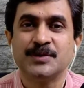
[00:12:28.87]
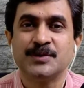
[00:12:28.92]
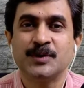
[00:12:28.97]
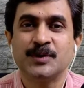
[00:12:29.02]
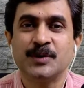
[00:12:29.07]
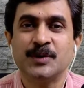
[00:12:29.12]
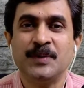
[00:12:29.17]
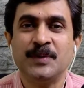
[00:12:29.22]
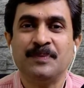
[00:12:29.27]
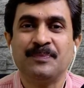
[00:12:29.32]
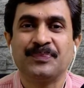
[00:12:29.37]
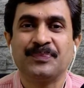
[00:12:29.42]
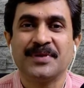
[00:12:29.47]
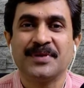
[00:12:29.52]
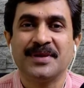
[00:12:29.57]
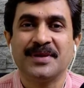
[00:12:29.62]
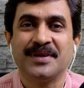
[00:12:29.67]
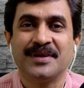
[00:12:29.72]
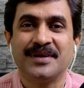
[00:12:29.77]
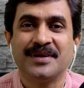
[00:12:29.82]
So
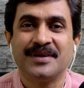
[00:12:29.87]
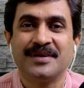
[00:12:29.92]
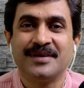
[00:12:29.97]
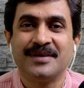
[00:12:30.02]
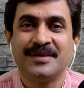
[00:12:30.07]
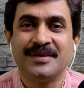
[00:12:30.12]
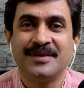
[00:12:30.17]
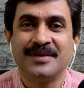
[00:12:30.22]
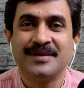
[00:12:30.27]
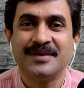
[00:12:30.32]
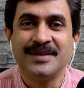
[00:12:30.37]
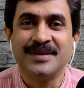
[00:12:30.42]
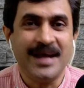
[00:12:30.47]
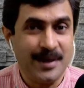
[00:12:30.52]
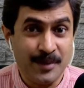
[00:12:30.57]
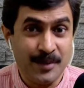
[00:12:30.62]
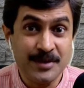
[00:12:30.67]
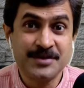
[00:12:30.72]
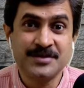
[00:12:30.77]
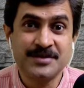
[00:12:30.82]

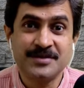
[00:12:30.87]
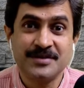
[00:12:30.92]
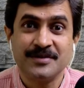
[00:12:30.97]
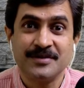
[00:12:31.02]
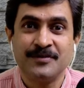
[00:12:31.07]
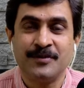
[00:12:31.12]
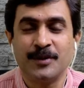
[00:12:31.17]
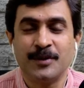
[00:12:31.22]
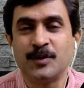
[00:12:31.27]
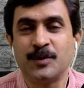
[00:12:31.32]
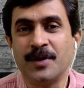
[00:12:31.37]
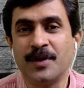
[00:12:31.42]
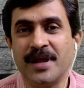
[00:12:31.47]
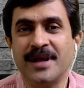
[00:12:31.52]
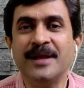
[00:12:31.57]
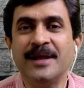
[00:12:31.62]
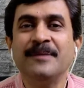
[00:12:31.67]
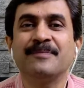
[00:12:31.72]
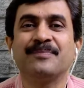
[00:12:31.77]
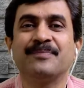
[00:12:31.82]
that much for
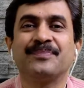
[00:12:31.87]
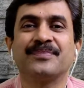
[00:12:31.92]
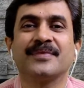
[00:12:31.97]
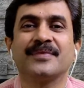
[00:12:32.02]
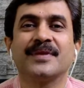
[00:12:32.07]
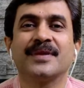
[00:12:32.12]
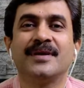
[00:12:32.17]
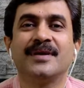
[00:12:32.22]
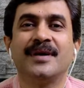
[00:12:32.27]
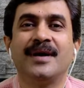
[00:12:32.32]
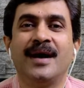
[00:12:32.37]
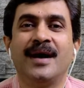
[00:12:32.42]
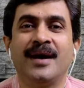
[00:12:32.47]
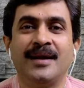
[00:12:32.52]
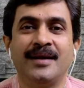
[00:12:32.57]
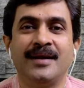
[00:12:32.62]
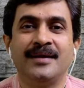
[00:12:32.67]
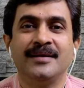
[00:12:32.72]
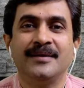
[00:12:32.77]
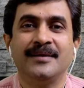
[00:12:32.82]
today.
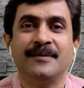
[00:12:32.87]
And